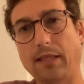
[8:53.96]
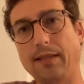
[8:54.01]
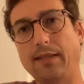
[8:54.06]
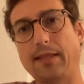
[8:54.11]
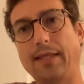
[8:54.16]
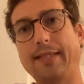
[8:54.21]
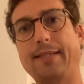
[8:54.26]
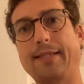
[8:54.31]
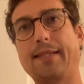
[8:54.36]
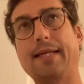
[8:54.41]
I, I,
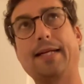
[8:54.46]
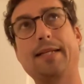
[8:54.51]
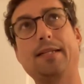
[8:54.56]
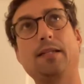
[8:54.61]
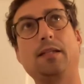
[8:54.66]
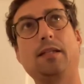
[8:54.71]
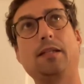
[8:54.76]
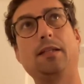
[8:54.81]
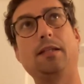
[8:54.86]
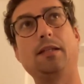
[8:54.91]
like
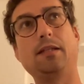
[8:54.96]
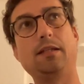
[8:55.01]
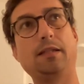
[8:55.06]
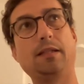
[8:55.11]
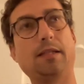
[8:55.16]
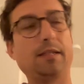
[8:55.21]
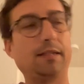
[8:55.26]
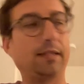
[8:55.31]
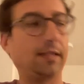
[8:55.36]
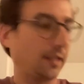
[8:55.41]
that, and,
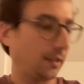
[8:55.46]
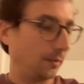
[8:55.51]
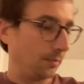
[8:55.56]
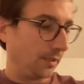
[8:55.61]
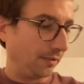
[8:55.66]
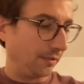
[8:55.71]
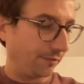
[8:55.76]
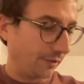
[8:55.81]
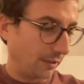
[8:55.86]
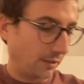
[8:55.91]
and that could
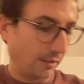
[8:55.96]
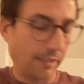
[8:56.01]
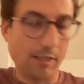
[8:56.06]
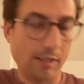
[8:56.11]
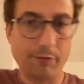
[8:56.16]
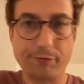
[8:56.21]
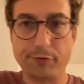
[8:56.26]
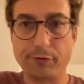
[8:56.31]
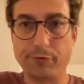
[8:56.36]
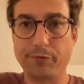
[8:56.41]
be very
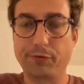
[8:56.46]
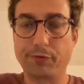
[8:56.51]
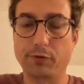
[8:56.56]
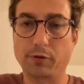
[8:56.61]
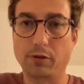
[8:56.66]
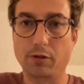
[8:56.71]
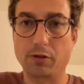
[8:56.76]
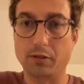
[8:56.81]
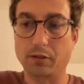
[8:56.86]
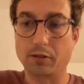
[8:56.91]
helpful
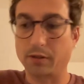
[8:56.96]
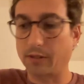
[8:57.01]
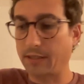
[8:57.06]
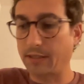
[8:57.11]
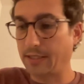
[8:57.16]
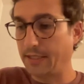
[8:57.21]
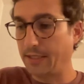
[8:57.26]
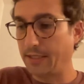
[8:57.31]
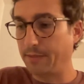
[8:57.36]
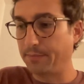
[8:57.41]
for
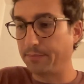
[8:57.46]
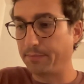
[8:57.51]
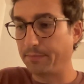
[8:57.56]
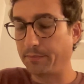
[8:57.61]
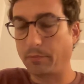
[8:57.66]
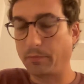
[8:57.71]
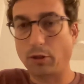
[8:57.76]
our um,